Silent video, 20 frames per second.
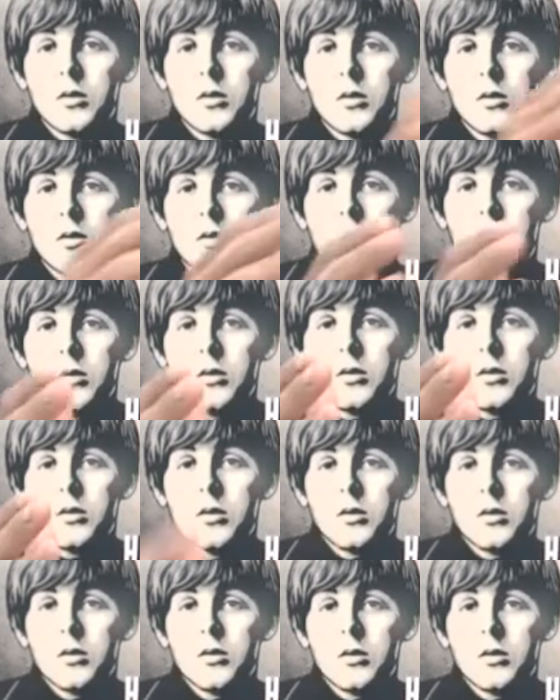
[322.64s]

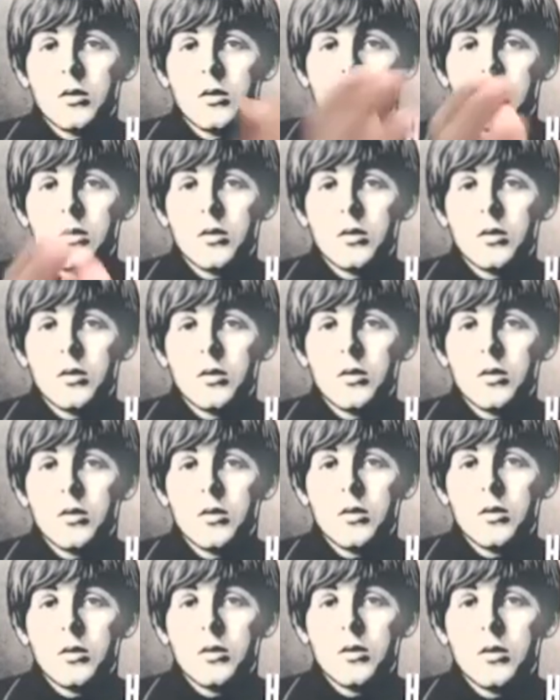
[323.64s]

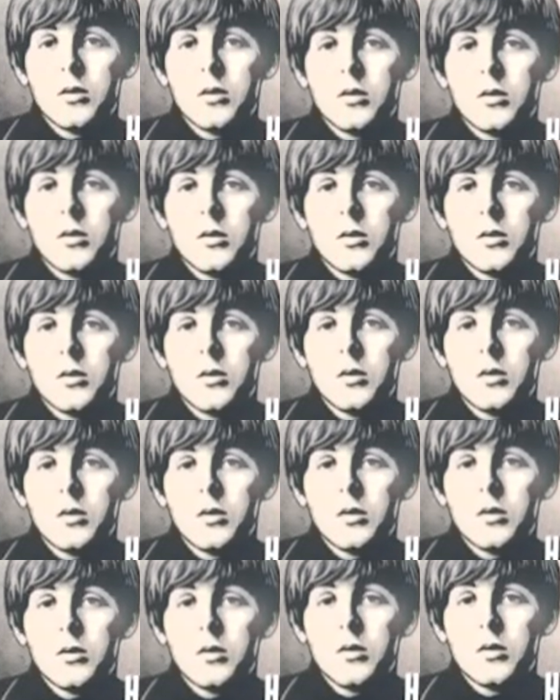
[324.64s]

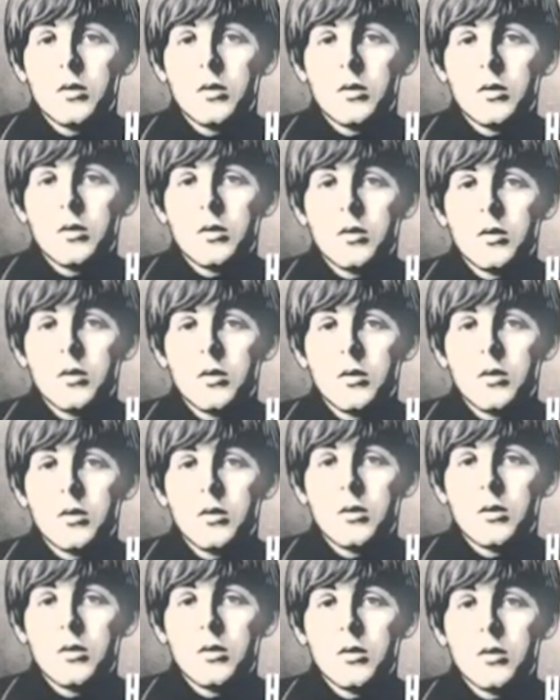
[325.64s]

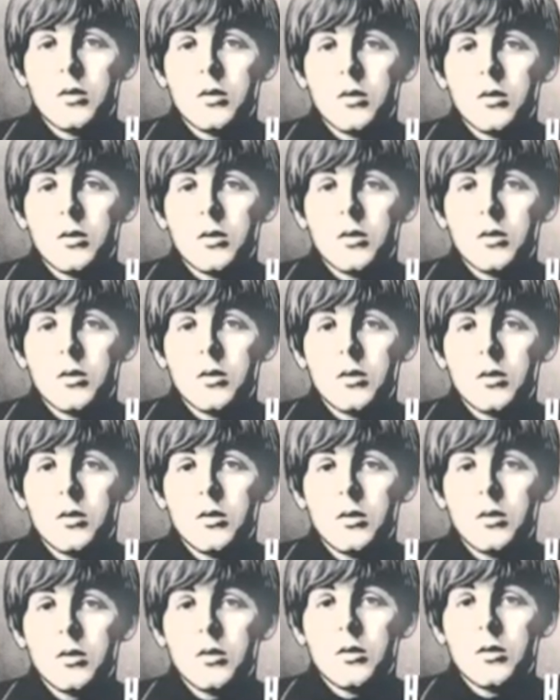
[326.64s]

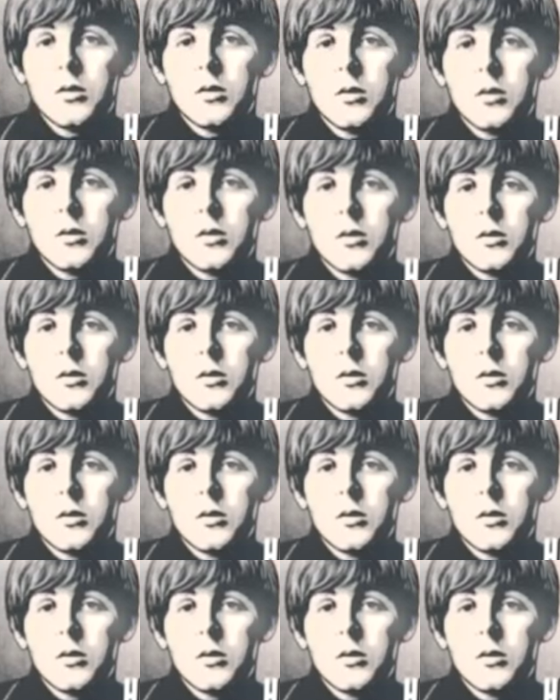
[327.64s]
This person isn't speaking.